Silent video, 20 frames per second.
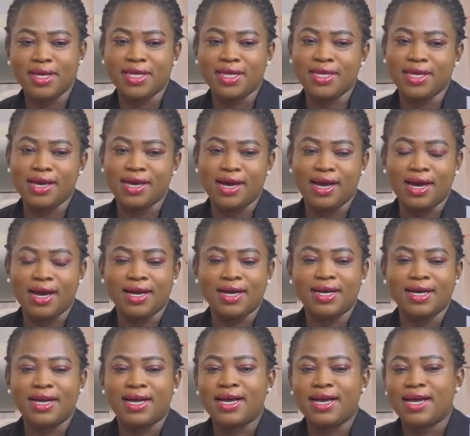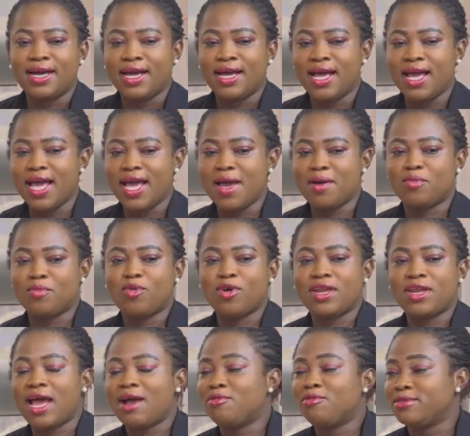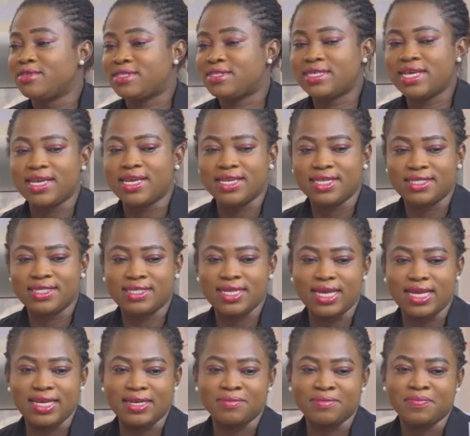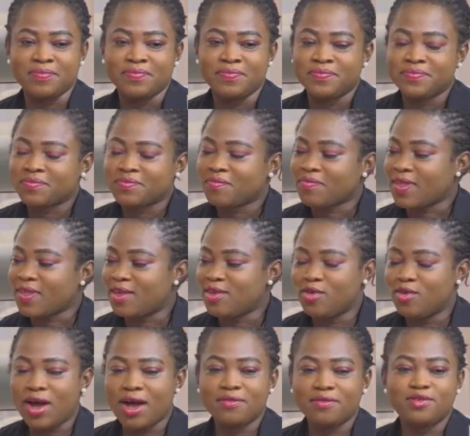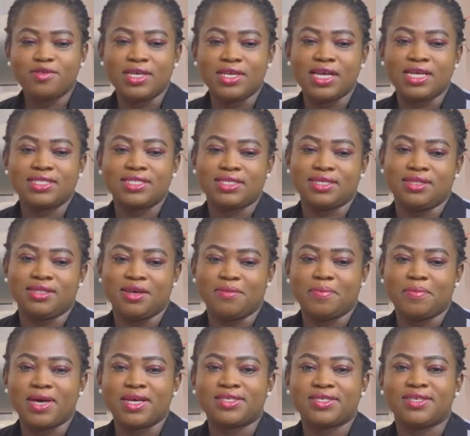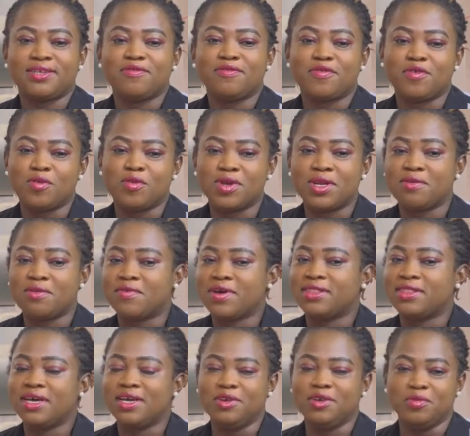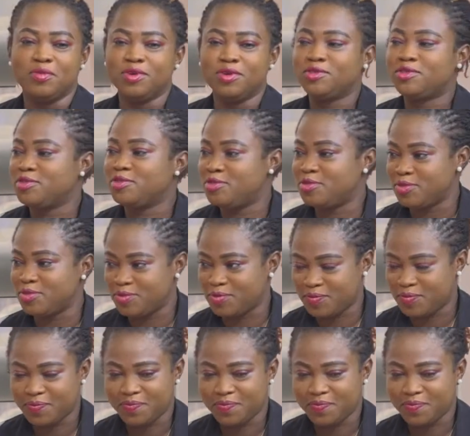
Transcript: Yeah. What I would say is say, you have to get the passion for whatever that you want to do.